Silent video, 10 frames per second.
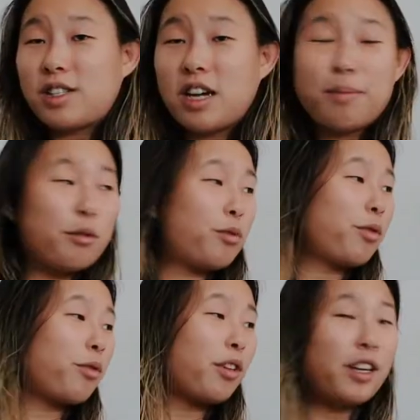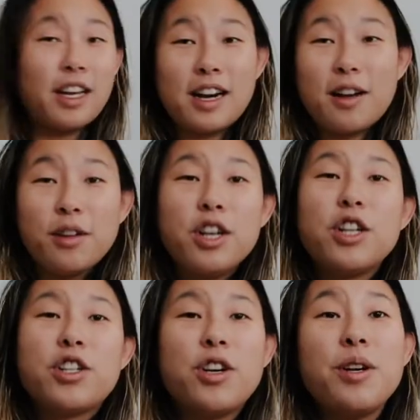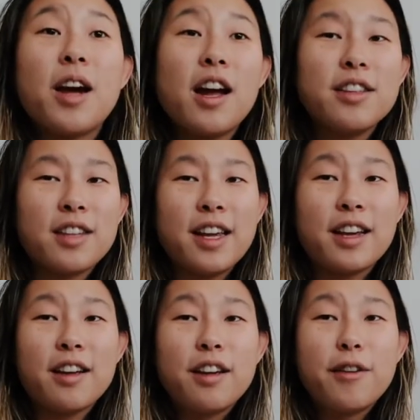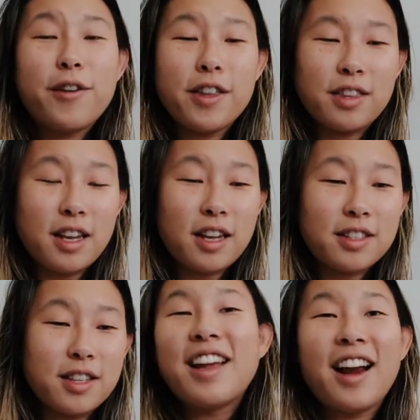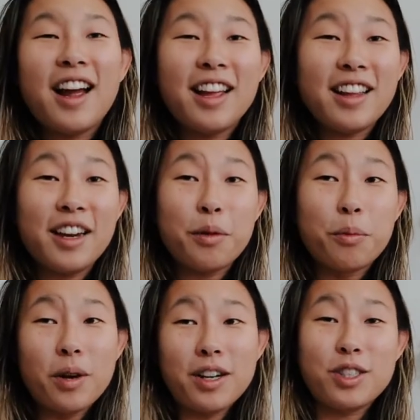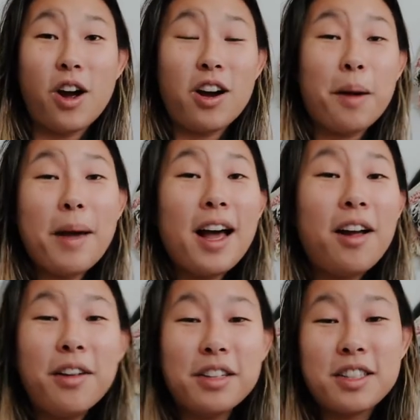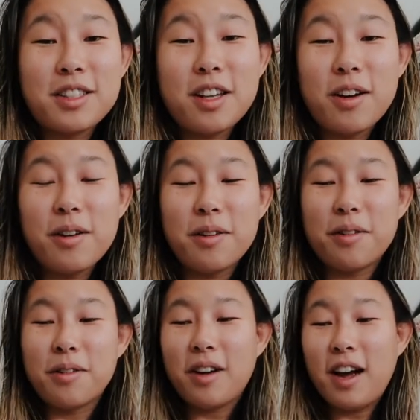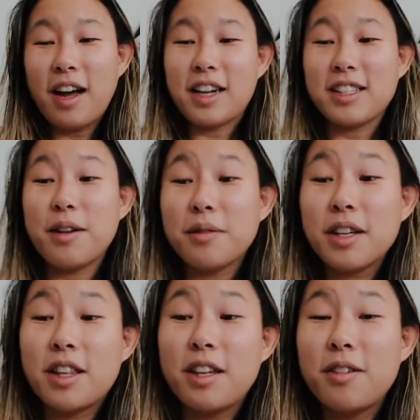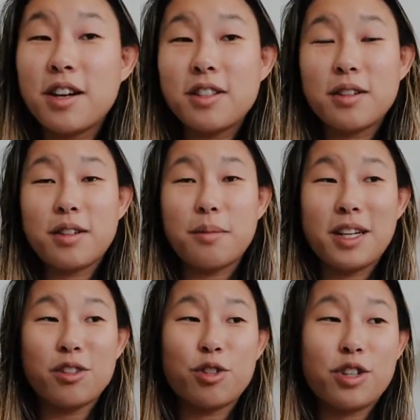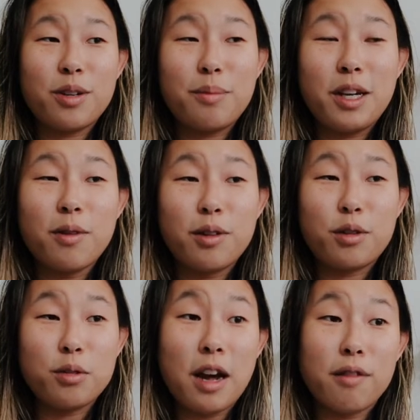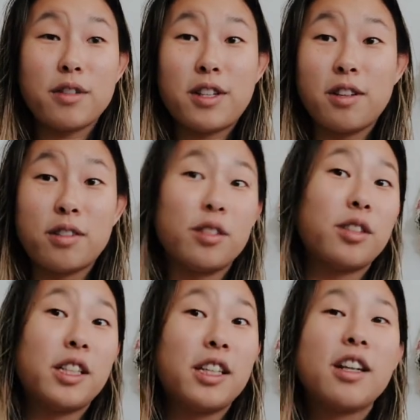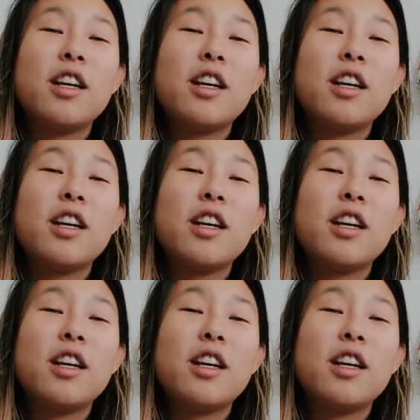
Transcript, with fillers: stop this recording, and I'll show you guys, like, fun things that I, like, want to talk about, so, because I don't really think you guys are going to be interested in me going through every single little thing.